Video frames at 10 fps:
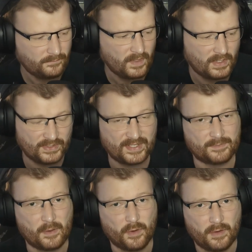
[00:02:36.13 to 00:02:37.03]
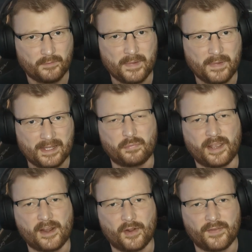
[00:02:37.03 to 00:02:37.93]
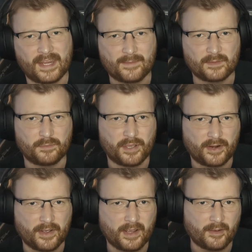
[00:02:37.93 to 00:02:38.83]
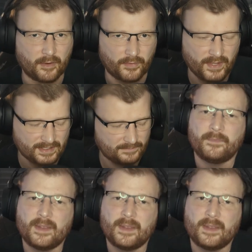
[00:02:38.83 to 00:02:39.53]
because this is what I've mainly been playing on. The games I'm playing on it are on this.